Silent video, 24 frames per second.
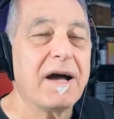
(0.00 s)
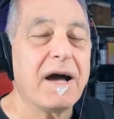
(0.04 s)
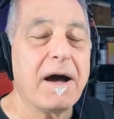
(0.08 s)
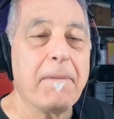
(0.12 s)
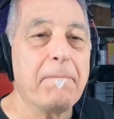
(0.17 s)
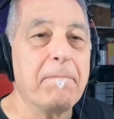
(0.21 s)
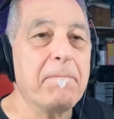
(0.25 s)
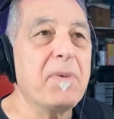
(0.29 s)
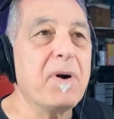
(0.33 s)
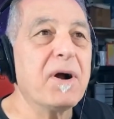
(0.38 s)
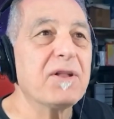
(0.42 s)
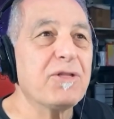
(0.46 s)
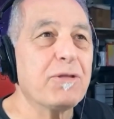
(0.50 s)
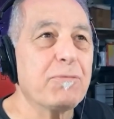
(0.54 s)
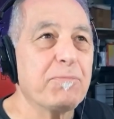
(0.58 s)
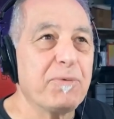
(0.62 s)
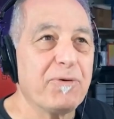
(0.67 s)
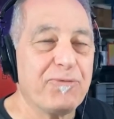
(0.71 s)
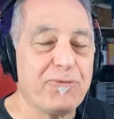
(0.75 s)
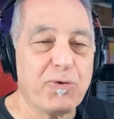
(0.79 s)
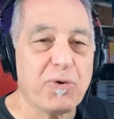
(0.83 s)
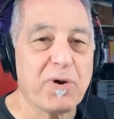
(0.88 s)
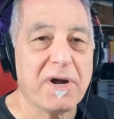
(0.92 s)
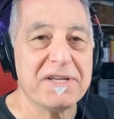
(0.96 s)
a month
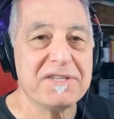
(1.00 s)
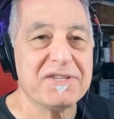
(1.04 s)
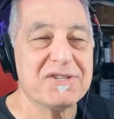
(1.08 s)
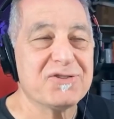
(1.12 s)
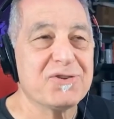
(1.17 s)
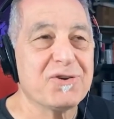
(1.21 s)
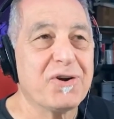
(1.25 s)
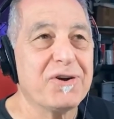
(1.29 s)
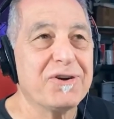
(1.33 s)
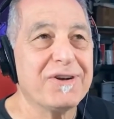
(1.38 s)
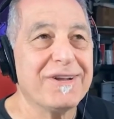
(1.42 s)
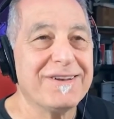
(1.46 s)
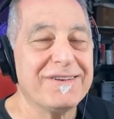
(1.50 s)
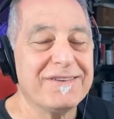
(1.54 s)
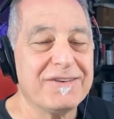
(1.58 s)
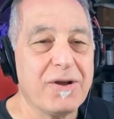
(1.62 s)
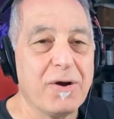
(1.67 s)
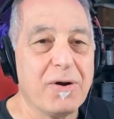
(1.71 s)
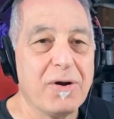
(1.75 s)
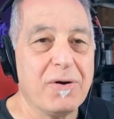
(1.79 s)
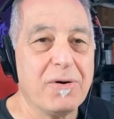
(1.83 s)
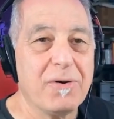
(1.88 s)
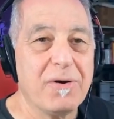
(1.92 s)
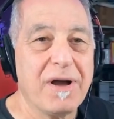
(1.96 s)
before I started
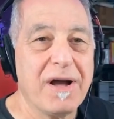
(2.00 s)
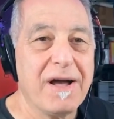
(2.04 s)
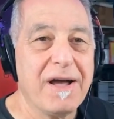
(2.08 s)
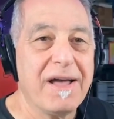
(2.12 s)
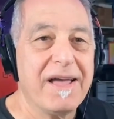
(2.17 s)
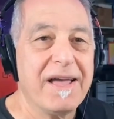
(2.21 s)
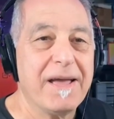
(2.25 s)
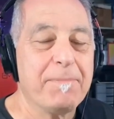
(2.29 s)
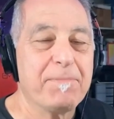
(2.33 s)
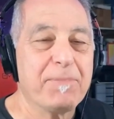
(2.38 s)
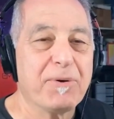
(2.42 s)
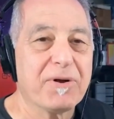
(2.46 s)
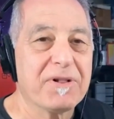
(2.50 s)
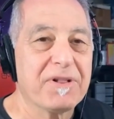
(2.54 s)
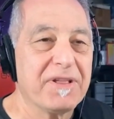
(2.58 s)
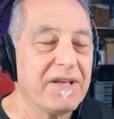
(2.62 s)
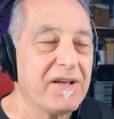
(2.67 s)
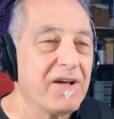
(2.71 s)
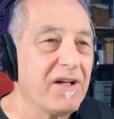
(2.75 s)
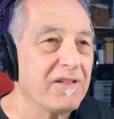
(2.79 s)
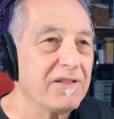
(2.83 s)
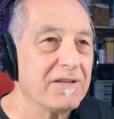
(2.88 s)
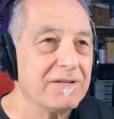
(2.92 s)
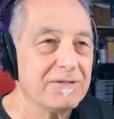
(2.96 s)
going at Berklee
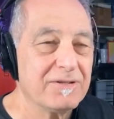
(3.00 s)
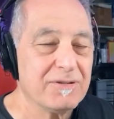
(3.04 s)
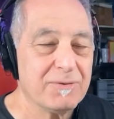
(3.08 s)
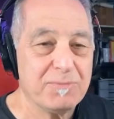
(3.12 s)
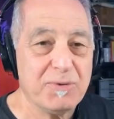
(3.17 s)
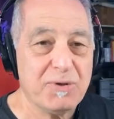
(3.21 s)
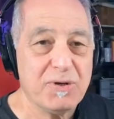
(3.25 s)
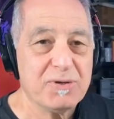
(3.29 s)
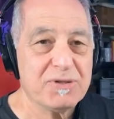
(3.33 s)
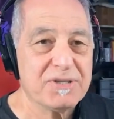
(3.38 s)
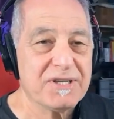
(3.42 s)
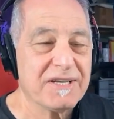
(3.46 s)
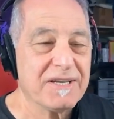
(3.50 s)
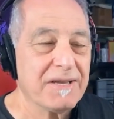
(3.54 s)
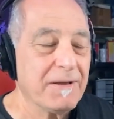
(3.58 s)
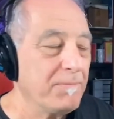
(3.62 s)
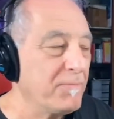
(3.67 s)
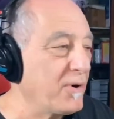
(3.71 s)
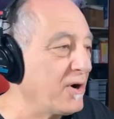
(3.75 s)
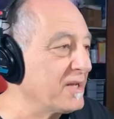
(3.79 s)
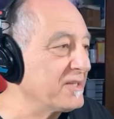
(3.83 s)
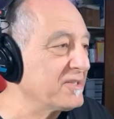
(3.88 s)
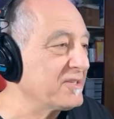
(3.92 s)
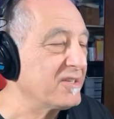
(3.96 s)
College of Music in
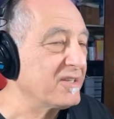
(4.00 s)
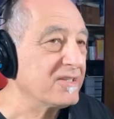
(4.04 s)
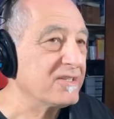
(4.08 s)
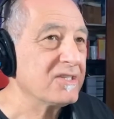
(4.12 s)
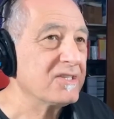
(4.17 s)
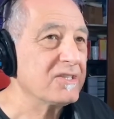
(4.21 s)
Boston.